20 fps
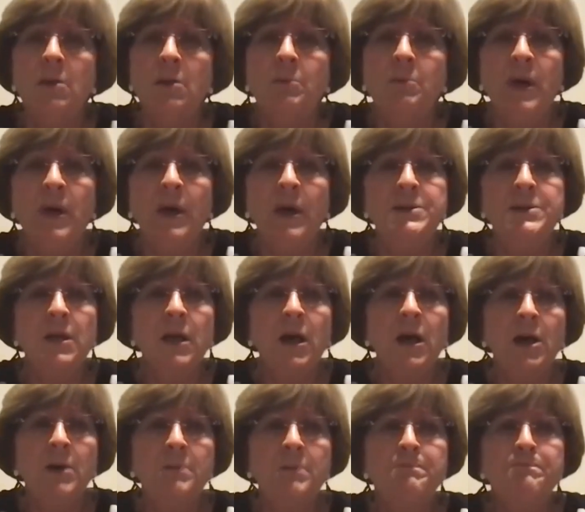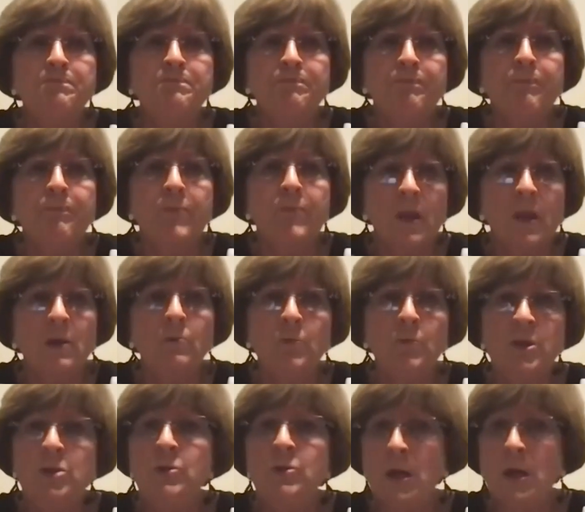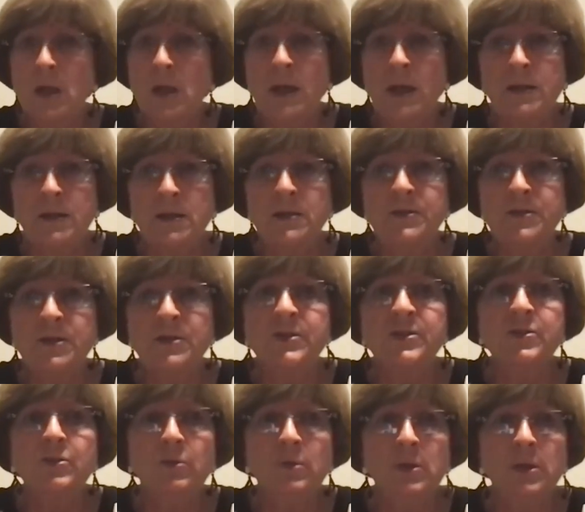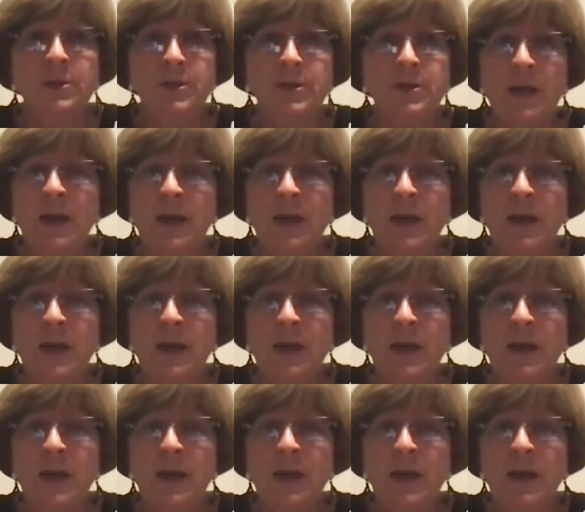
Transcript: But um, when you got a lot of kids at a school and you